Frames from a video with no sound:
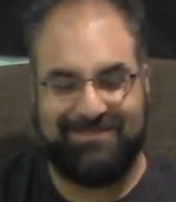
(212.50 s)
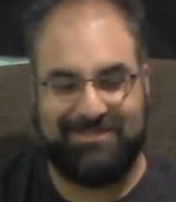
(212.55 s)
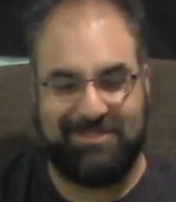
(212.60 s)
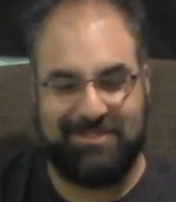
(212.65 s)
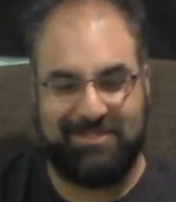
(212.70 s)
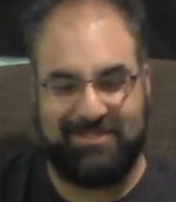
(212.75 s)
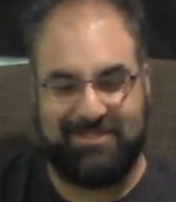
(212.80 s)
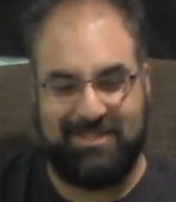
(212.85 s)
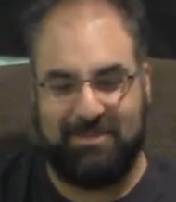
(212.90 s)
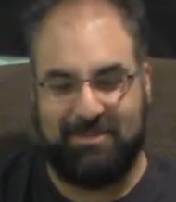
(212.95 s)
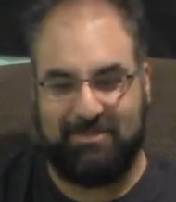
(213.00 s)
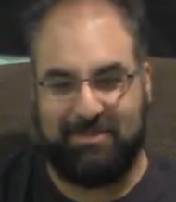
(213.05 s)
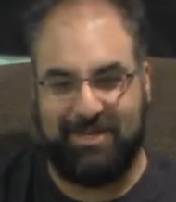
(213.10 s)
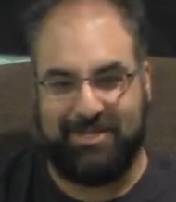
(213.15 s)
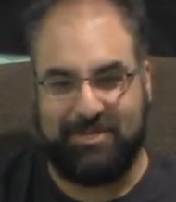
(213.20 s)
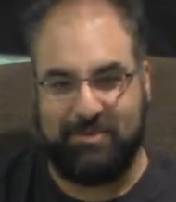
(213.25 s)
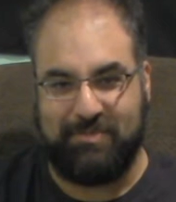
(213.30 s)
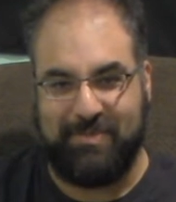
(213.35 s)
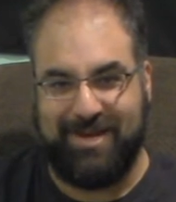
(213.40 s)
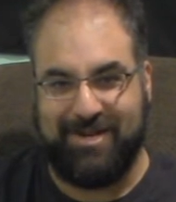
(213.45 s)
Send the
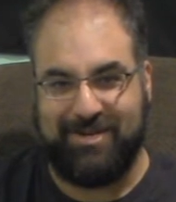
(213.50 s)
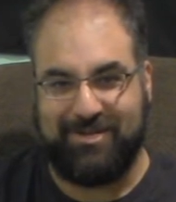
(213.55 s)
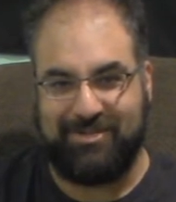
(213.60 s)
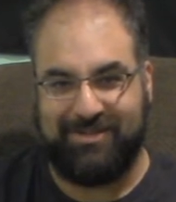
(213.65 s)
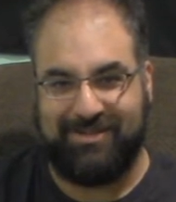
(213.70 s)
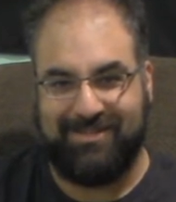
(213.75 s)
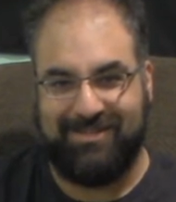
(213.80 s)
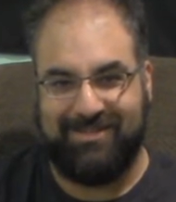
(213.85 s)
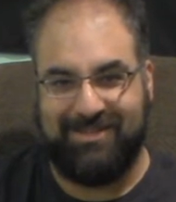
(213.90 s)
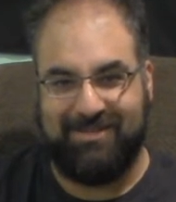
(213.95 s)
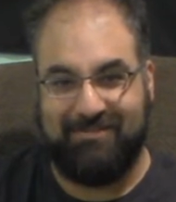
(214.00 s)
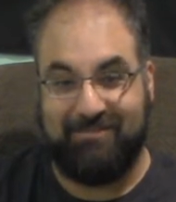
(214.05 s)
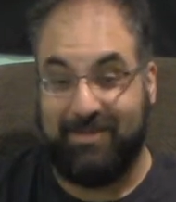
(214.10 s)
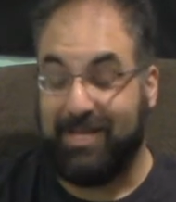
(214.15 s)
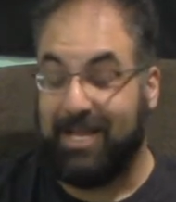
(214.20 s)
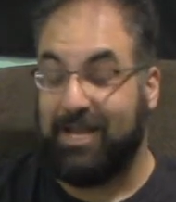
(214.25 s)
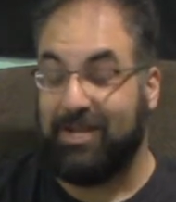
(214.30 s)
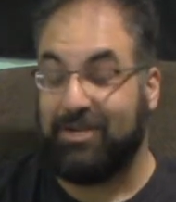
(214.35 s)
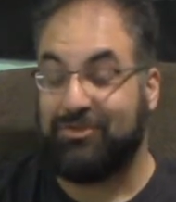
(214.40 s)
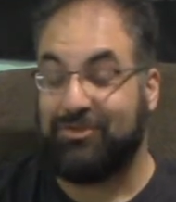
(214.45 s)
production manager,
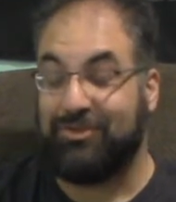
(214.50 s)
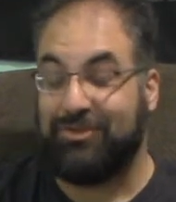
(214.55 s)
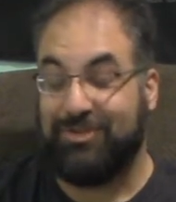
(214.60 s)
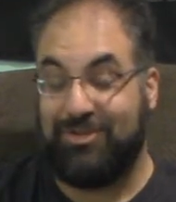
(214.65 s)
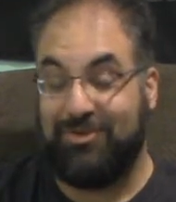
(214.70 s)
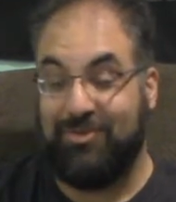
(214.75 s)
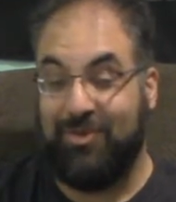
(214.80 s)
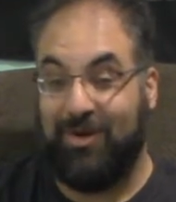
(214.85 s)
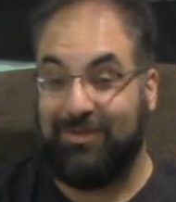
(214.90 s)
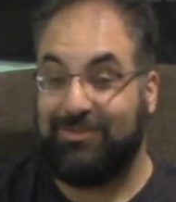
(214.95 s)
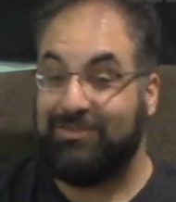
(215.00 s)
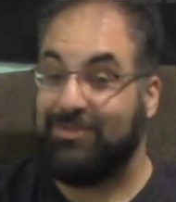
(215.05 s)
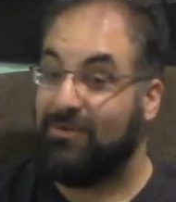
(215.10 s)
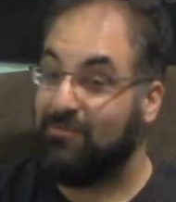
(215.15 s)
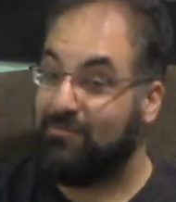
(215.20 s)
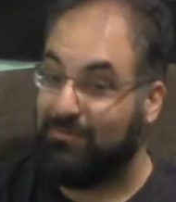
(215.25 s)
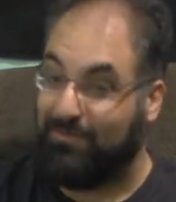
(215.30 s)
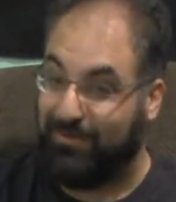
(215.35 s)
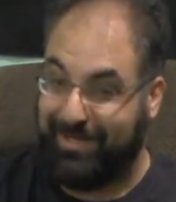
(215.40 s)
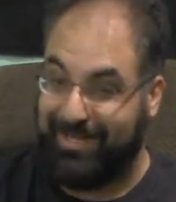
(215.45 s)
making sure you all
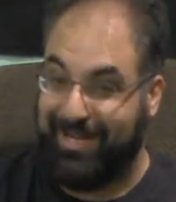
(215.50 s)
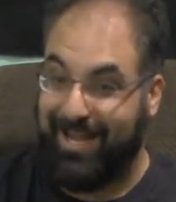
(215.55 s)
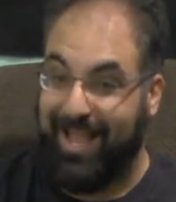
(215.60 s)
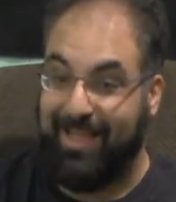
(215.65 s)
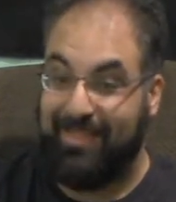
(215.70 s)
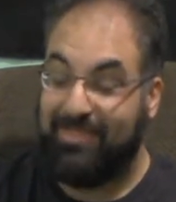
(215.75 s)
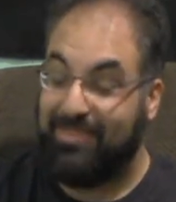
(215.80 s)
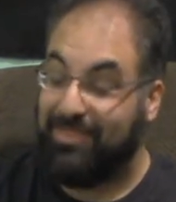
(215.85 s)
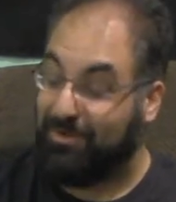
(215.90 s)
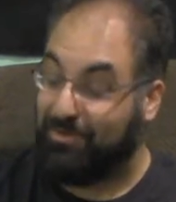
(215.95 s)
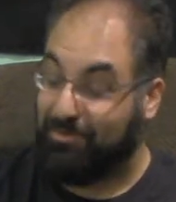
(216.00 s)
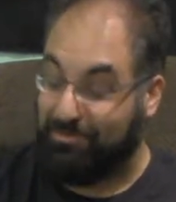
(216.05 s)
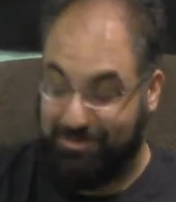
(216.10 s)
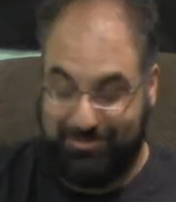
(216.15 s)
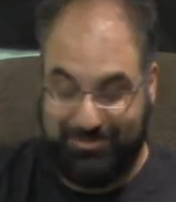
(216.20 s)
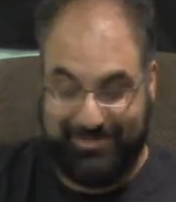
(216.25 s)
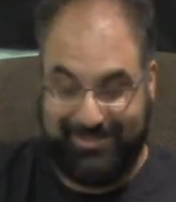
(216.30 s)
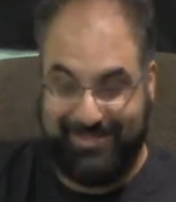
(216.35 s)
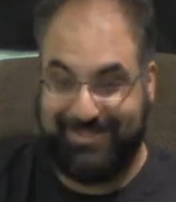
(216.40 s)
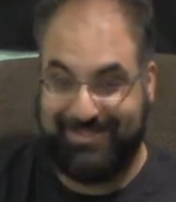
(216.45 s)
don't forget the
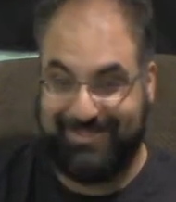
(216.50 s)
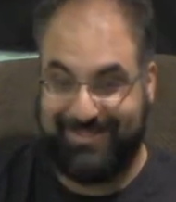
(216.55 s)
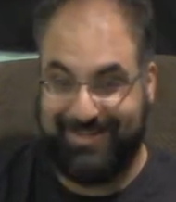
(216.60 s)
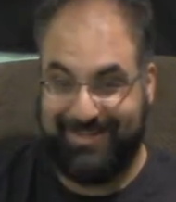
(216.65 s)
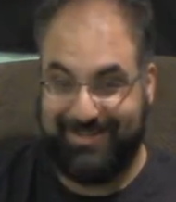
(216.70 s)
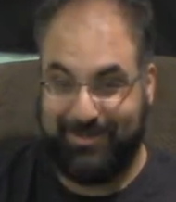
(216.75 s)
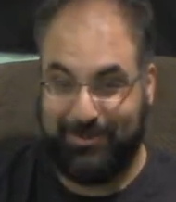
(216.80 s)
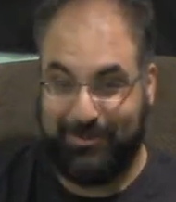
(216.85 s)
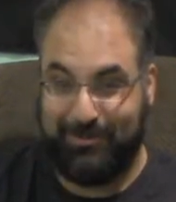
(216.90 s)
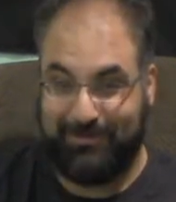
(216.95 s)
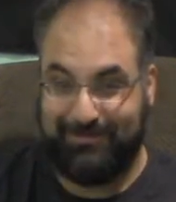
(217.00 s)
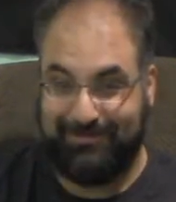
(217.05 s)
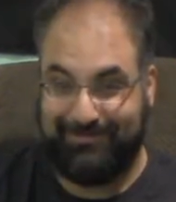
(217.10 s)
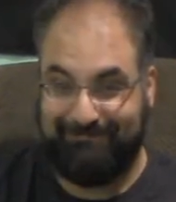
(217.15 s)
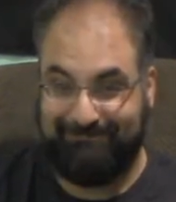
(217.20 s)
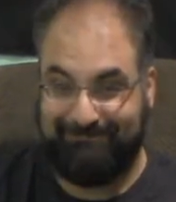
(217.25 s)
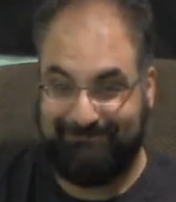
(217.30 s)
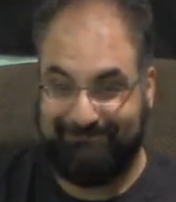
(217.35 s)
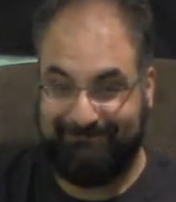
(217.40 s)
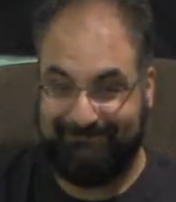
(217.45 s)
gross things I
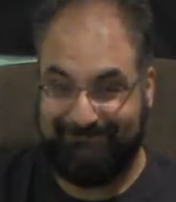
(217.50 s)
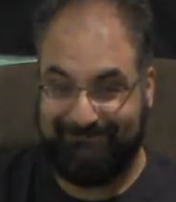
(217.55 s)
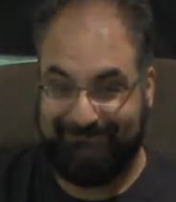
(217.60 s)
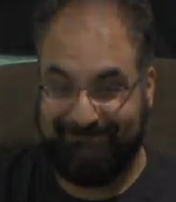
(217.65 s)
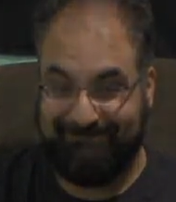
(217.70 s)
do.